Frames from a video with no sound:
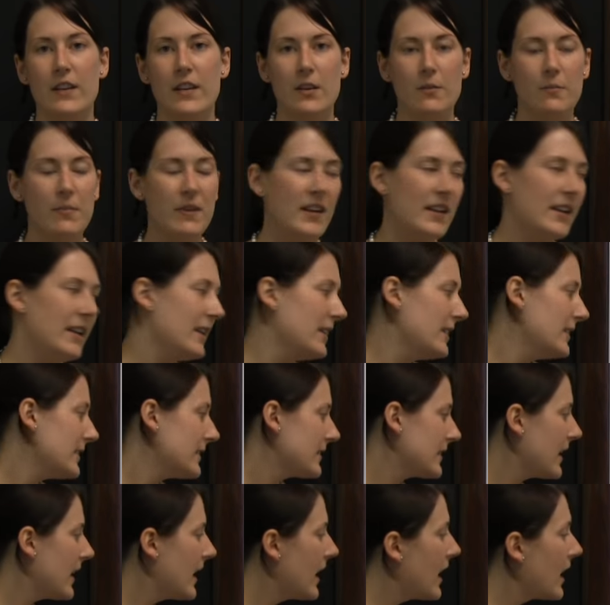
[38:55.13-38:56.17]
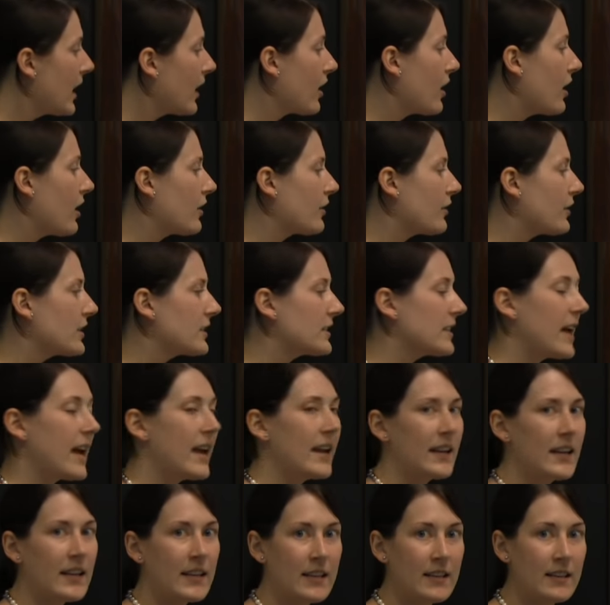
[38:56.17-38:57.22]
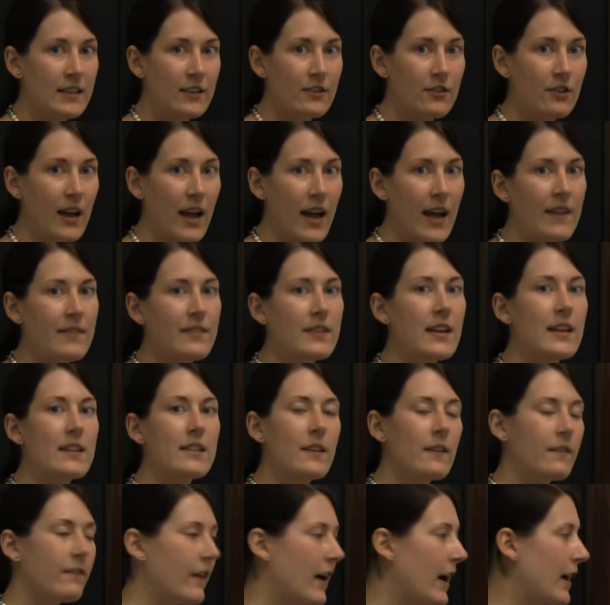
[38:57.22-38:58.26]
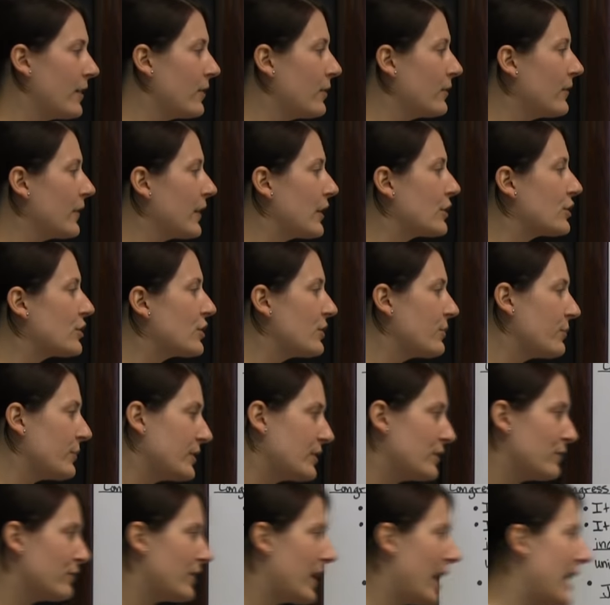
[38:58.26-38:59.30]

of Independence. Congress edited the draft, and the final version was